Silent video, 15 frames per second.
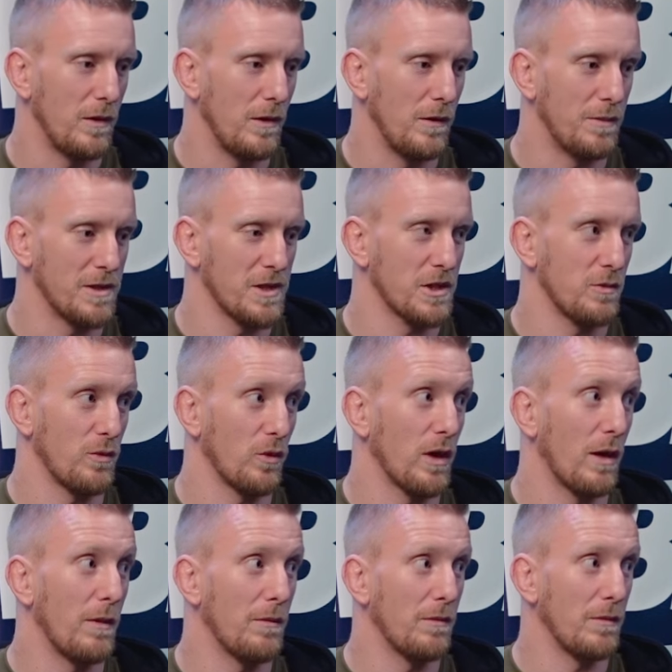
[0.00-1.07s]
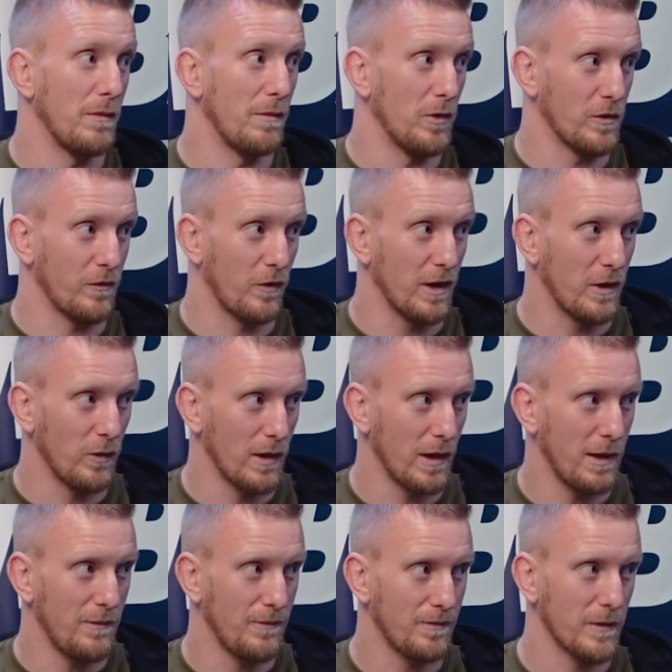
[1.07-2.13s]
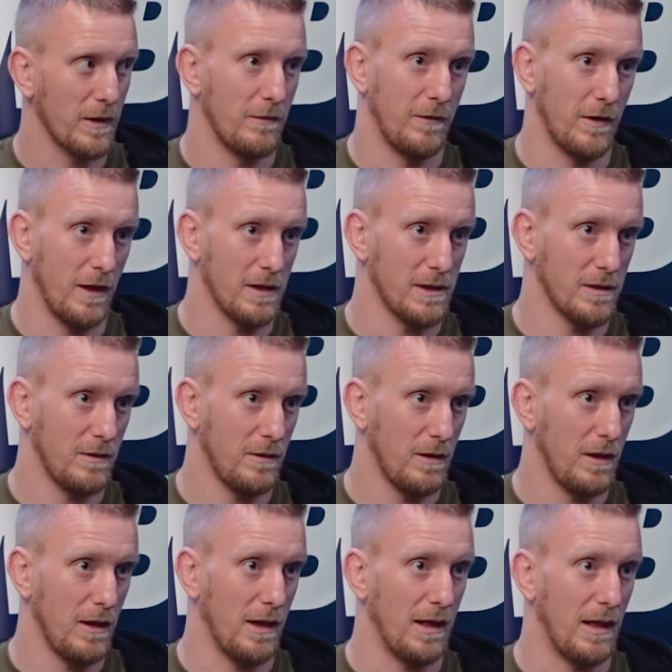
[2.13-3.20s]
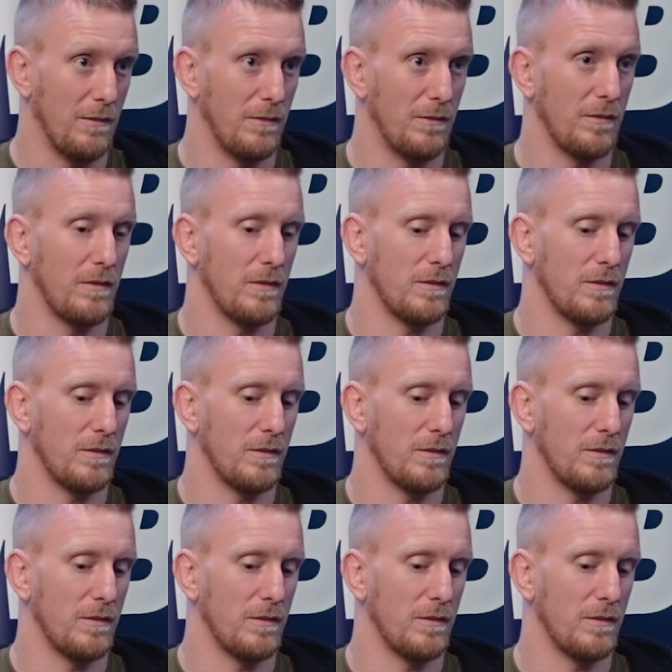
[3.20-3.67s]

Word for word: the positions will come up most frequently first, and then